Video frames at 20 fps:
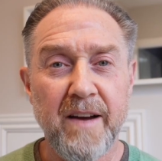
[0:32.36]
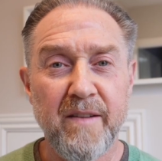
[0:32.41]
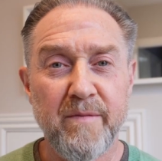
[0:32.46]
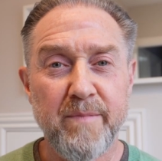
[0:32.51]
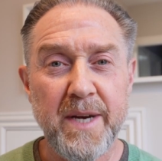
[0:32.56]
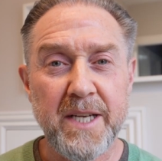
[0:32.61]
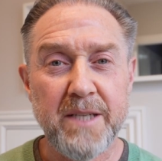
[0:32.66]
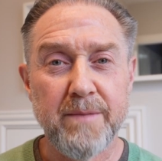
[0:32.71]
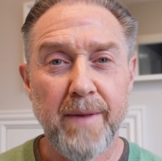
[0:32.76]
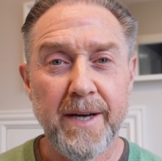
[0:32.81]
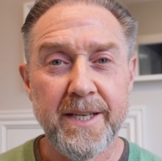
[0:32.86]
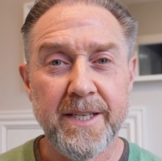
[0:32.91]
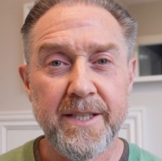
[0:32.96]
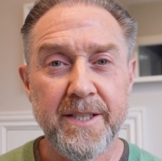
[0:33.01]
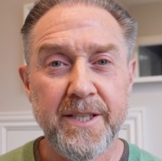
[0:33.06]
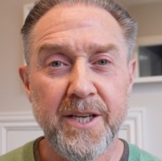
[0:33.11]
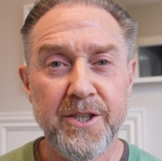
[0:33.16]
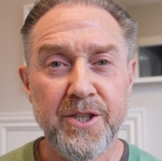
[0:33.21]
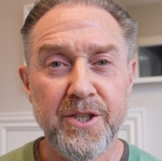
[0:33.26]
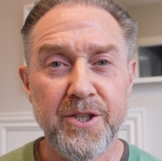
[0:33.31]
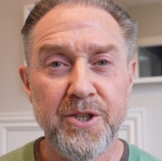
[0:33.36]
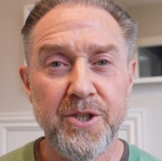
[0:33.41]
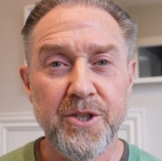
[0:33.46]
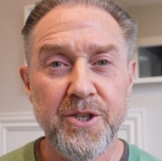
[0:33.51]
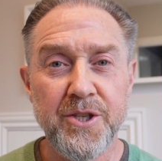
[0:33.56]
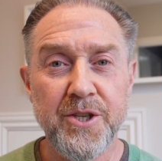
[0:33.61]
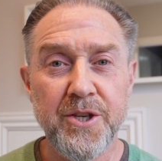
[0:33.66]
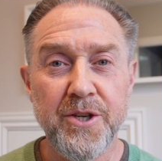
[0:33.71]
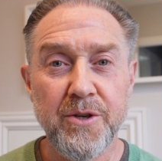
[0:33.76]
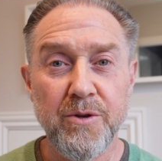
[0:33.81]
have based my decision to
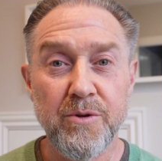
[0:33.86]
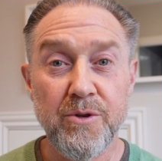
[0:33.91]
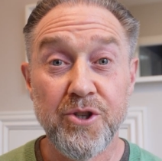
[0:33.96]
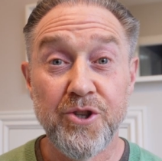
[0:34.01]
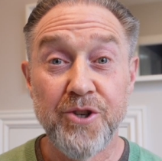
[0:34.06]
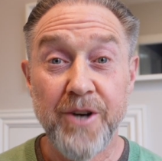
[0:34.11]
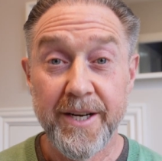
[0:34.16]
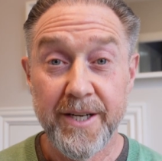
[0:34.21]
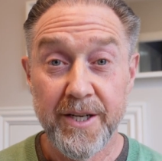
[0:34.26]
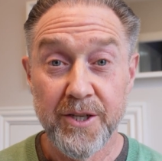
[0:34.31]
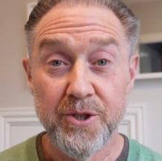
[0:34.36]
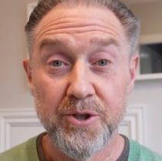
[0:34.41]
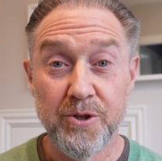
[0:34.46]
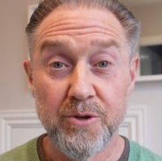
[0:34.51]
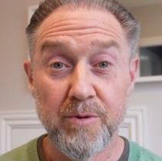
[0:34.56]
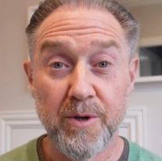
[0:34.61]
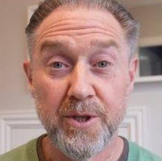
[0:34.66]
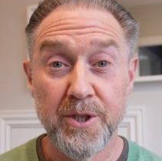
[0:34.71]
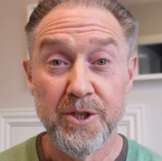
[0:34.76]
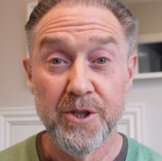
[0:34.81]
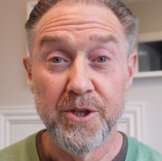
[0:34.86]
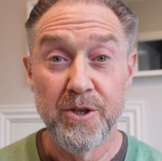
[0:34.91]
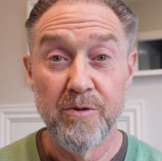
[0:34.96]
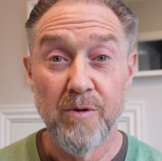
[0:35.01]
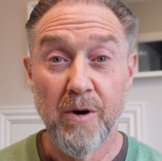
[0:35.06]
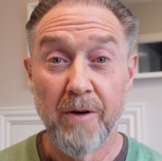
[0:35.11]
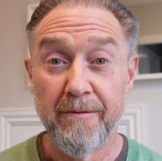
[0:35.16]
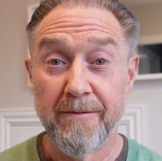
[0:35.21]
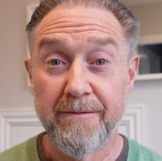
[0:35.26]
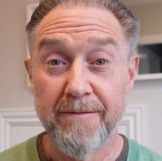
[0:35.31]
use Trading 2 and 2
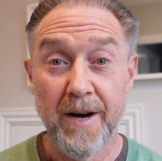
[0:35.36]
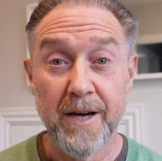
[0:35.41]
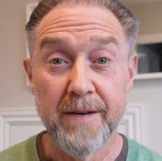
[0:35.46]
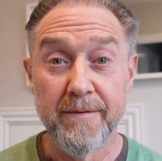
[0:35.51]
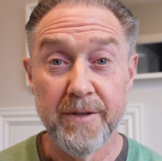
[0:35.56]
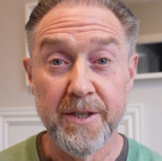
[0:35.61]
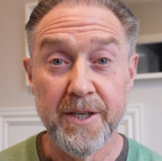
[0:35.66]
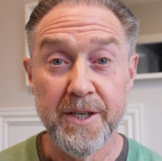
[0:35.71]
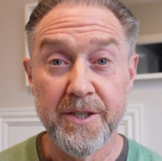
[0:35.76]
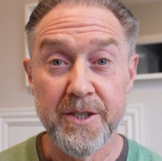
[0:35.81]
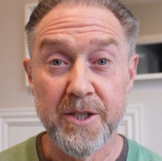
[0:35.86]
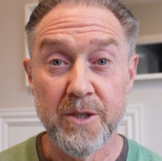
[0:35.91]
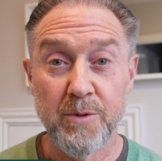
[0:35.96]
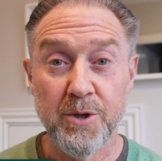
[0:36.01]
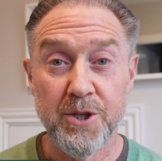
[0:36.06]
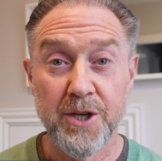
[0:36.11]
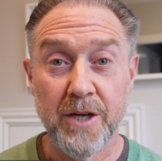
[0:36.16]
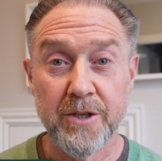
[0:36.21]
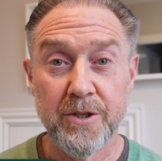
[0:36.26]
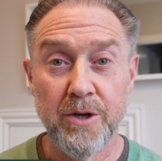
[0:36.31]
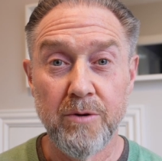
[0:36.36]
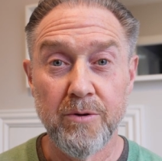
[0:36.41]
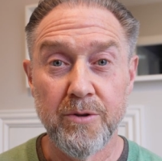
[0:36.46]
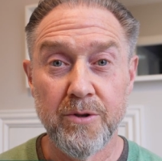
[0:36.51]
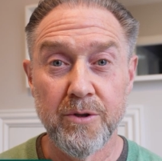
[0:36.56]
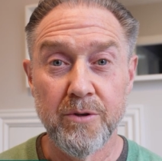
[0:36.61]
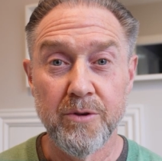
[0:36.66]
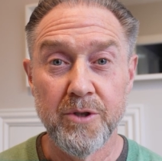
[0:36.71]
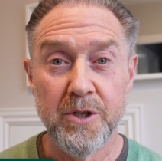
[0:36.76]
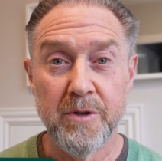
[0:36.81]
on 5 reasons, which I'll go
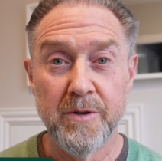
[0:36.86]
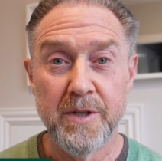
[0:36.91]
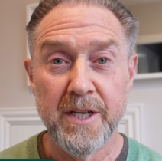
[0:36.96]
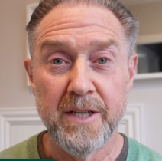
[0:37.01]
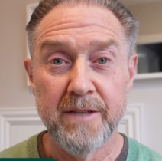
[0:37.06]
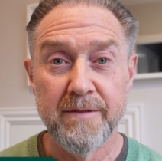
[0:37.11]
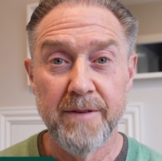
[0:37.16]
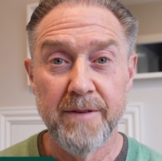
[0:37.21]
through to you in this